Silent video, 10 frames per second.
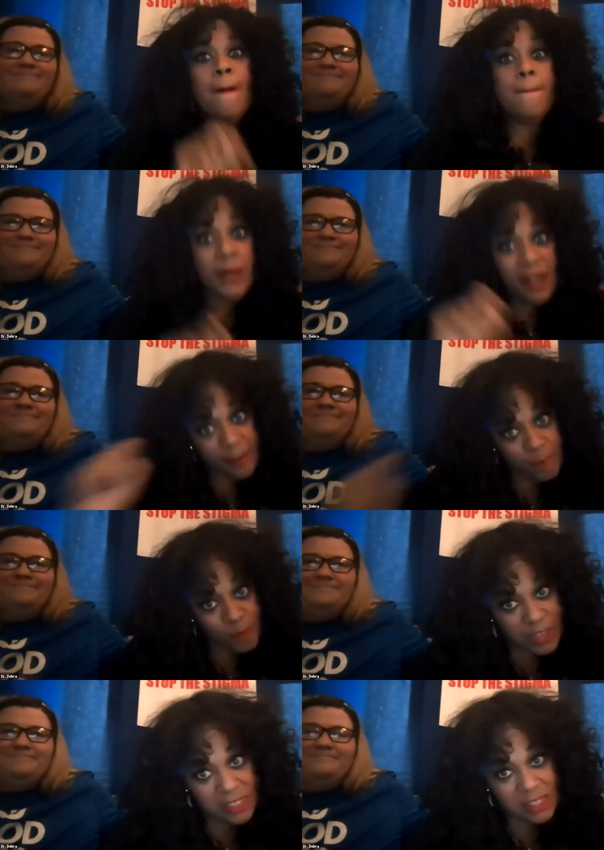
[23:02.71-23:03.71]
Speaker 1: but
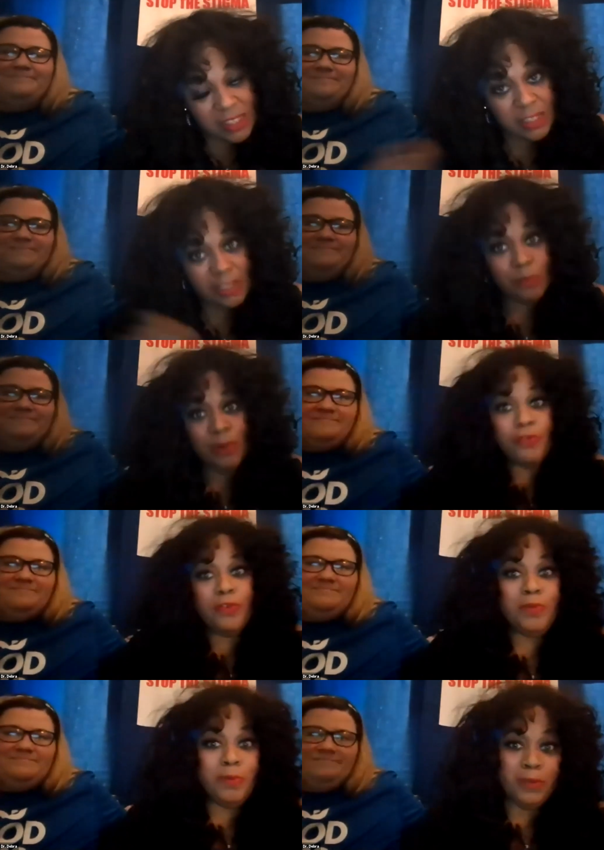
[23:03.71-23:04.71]
it is in this book for
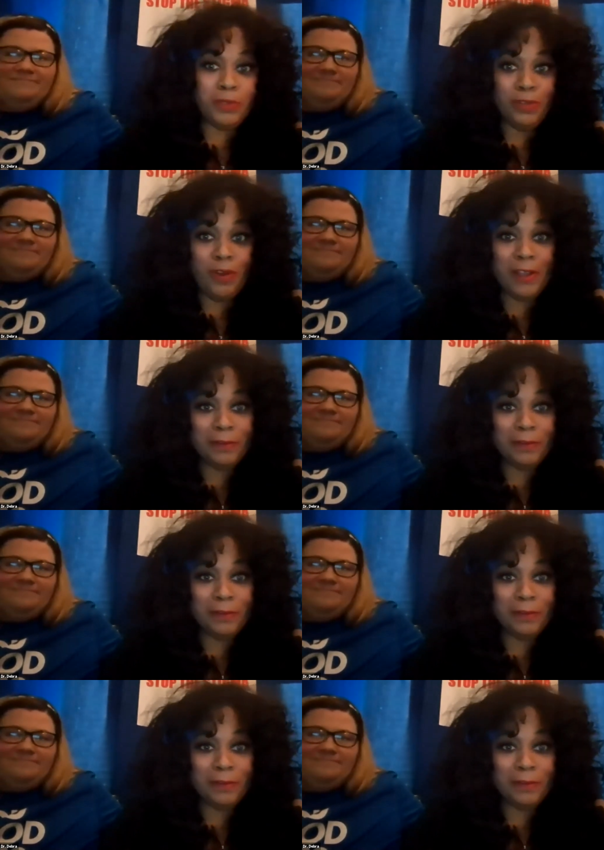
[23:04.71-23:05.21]
people to try